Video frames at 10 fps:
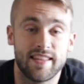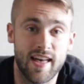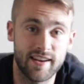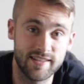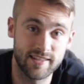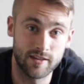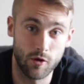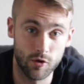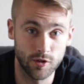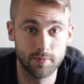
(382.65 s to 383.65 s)
That is an
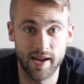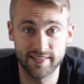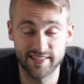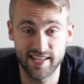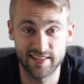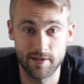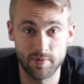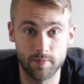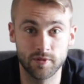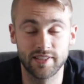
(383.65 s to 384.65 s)
old mindset that
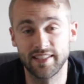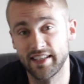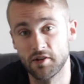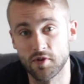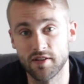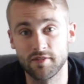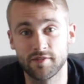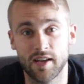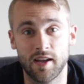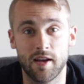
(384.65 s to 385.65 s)
people need to get rid
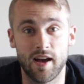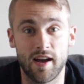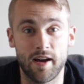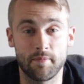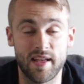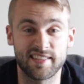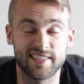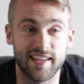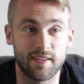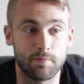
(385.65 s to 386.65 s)
of. That's
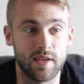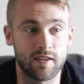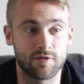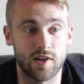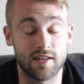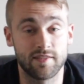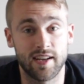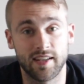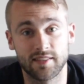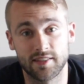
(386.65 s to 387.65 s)
like being afraid of
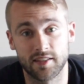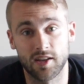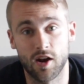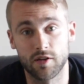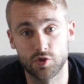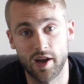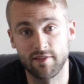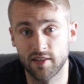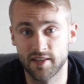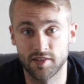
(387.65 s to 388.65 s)
getting into the car and
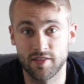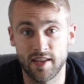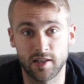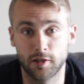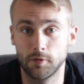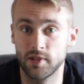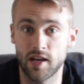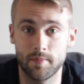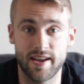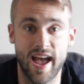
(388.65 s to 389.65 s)
driving because you think you're gonna
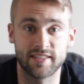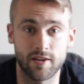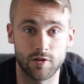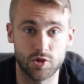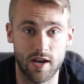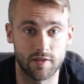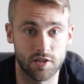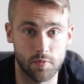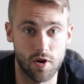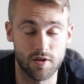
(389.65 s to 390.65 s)
become a NASCAR driver
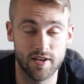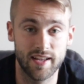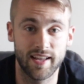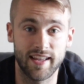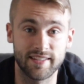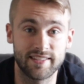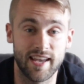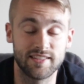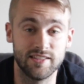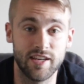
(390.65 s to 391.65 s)
tomorrow. It
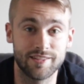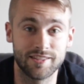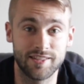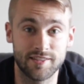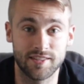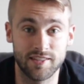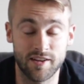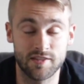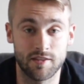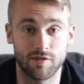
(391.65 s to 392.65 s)
takes years and years and
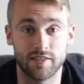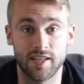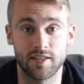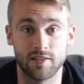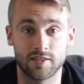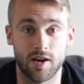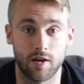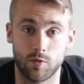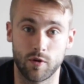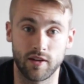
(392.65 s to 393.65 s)
years of ridiculous
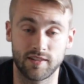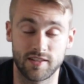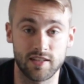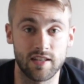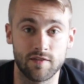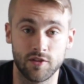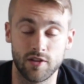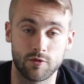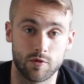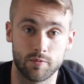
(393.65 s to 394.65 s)
hard work to even
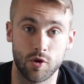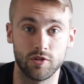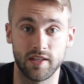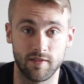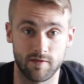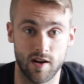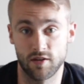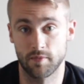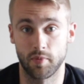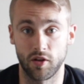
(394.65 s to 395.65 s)
look remotely
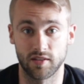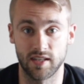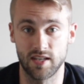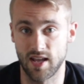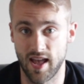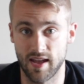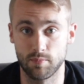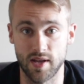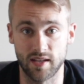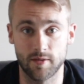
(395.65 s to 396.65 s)
very bulky
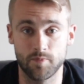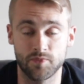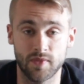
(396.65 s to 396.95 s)
and big.